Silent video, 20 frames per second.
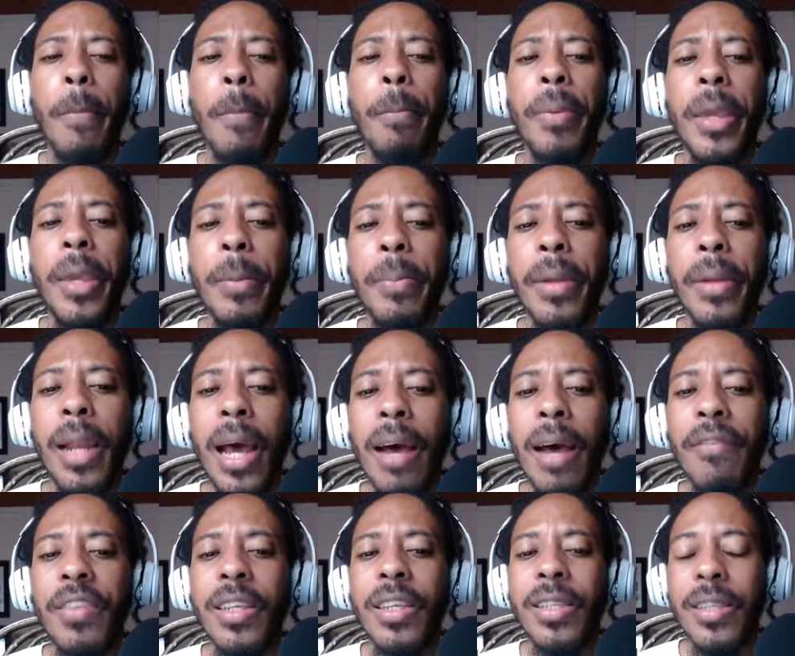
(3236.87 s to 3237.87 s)
people
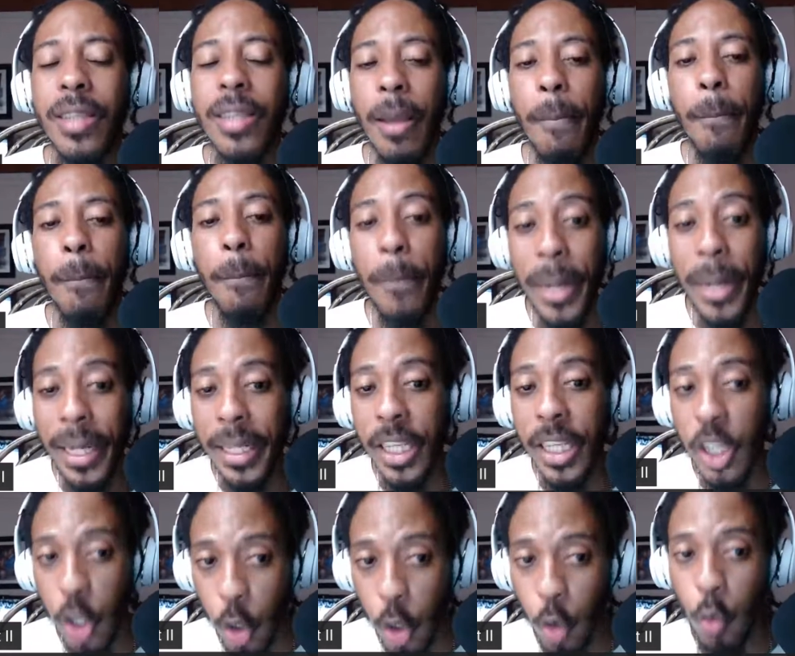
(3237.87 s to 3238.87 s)
have to submit
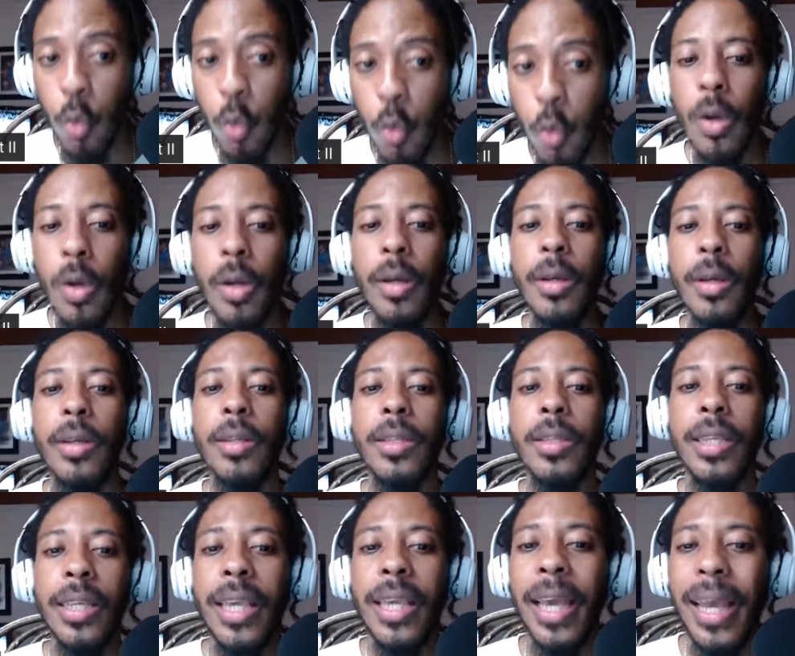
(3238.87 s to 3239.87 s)
you
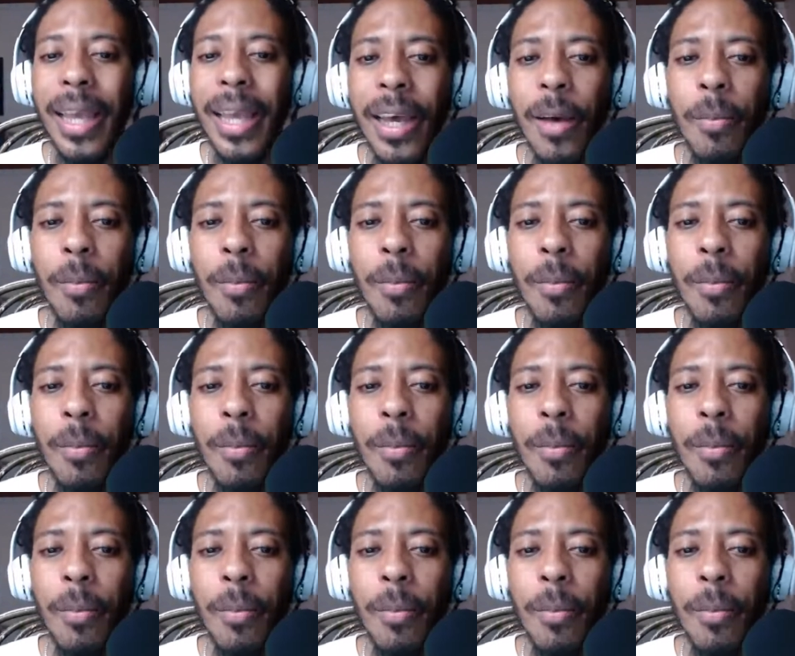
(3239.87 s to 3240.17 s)
to get help.